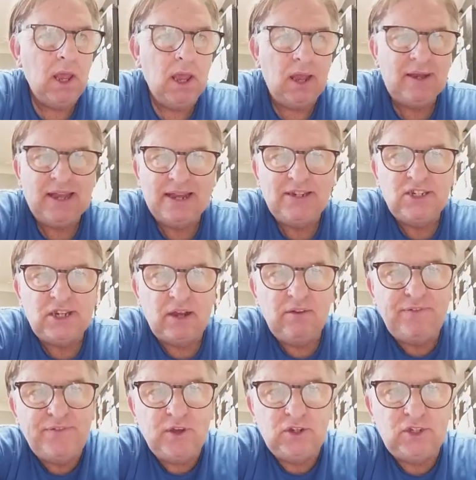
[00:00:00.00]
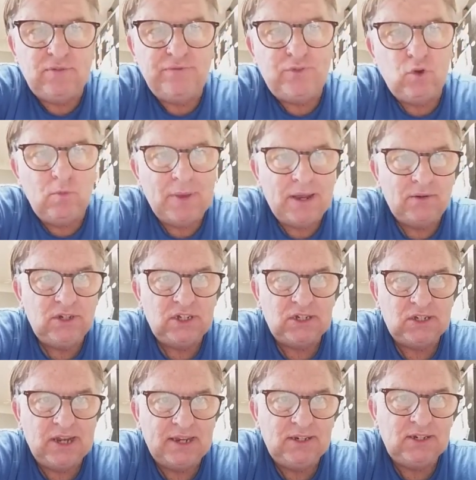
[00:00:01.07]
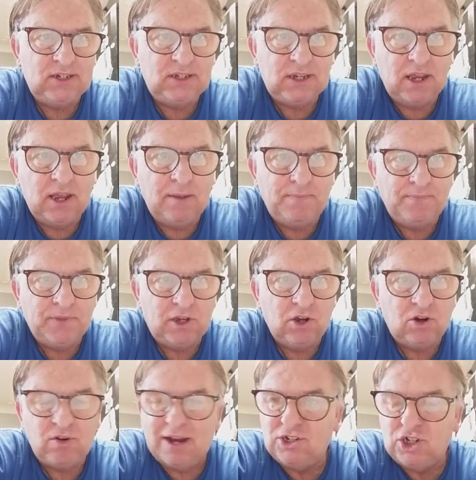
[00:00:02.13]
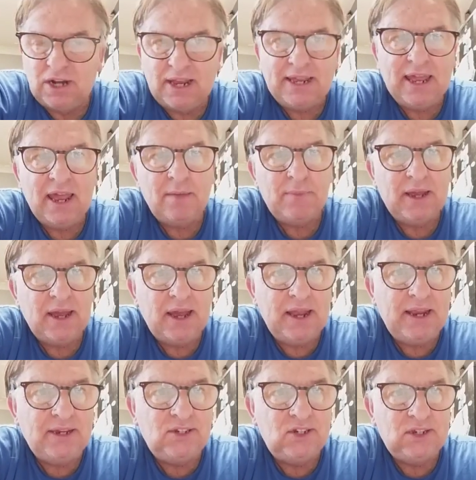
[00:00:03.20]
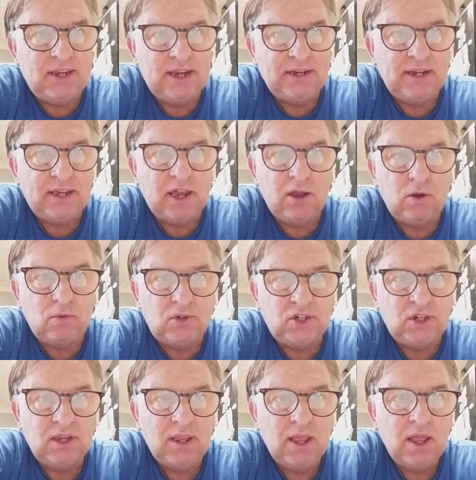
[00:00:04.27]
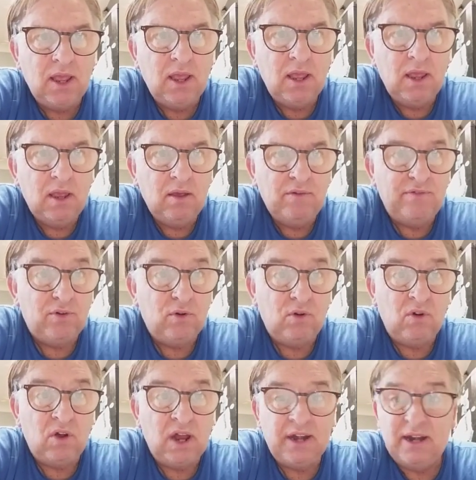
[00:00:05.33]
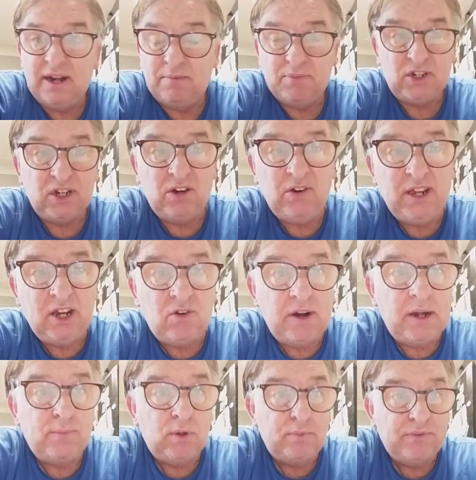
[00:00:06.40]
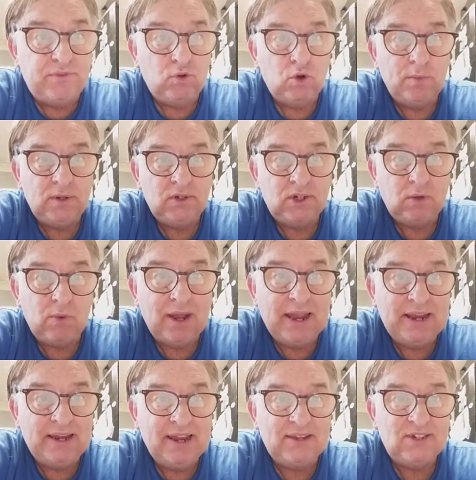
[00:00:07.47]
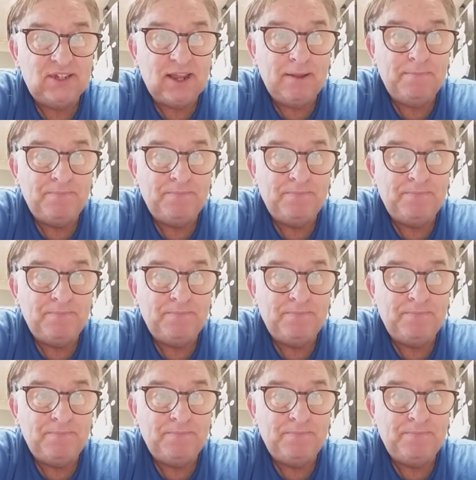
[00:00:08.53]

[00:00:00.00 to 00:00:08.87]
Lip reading: Okay, so first and foremost, let's congratulate Emma Hayes and the girls for an absolute incredible performance away at Leicester.